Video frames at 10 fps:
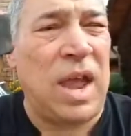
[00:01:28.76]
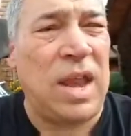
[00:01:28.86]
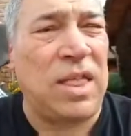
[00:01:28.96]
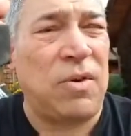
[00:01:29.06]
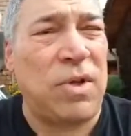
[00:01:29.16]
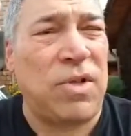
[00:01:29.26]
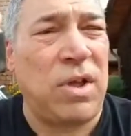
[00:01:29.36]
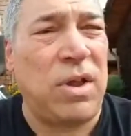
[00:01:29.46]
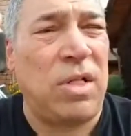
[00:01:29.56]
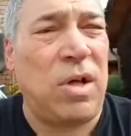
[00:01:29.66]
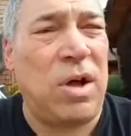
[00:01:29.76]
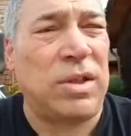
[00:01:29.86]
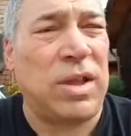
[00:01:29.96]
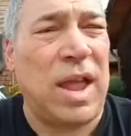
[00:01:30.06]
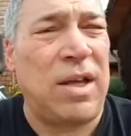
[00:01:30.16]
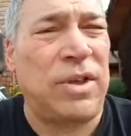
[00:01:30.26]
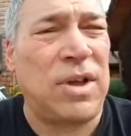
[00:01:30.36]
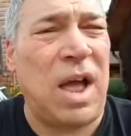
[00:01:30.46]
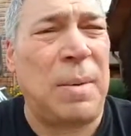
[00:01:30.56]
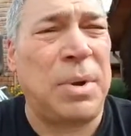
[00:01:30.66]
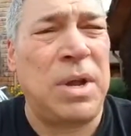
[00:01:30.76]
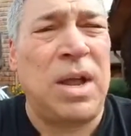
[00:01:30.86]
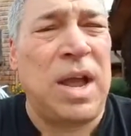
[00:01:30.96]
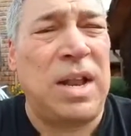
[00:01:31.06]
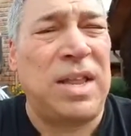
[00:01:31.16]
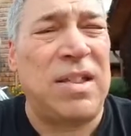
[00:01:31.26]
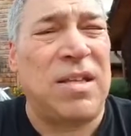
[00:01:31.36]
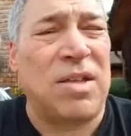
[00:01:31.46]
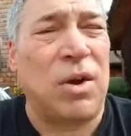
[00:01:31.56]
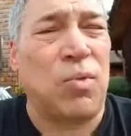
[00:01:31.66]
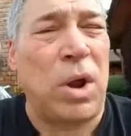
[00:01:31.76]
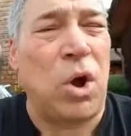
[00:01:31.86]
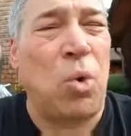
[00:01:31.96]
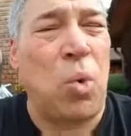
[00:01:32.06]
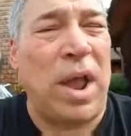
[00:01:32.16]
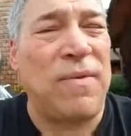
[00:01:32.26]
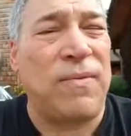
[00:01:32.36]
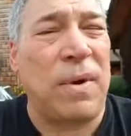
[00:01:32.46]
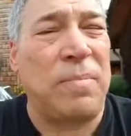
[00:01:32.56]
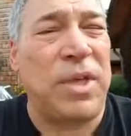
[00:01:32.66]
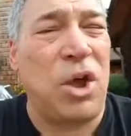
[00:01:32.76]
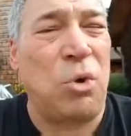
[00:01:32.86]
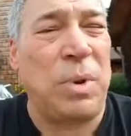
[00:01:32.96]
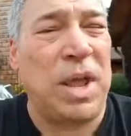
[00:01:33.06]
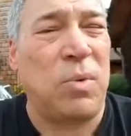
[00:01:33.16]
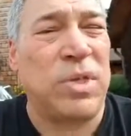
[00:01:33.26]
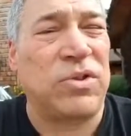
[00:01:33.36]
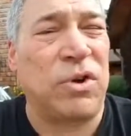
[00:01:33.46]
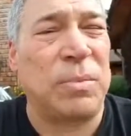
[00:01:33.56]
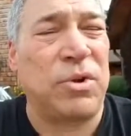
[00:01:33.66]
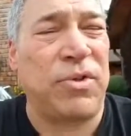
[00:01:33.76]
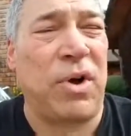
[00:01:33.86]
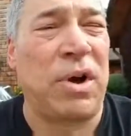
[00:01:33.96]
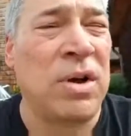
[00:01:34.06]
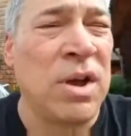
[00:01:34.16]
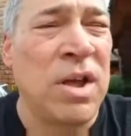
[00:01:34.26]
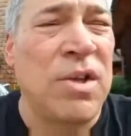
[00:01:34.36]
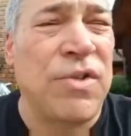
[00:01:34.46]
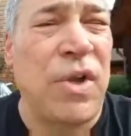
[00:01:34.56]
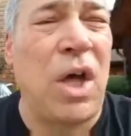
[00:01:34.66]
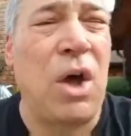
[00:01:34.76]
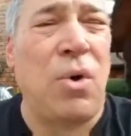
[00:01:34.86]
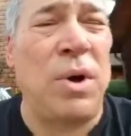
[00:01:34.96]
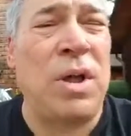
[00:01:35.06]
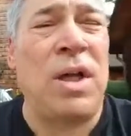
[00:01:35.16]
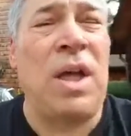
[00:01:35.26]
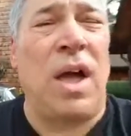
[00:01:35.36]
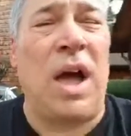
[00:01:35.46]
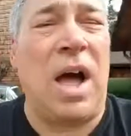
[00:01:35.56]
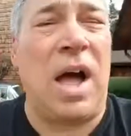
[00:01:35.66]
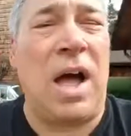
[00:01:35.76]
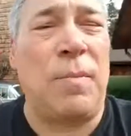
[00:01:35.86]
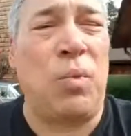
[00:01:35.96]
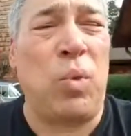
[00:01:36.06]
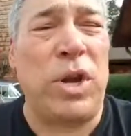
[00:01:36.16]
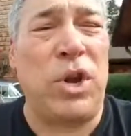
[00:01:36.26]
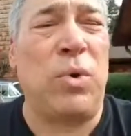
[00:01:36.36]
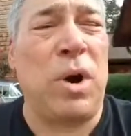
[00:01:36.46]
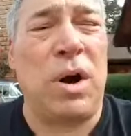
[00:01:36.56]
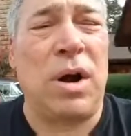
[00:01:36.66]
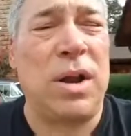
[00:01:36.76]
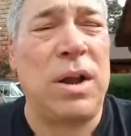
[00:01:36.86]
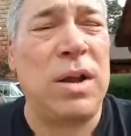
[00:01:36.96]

anything runs along down the top, at least it's going to run away from the opening where the terminals are. So when you are,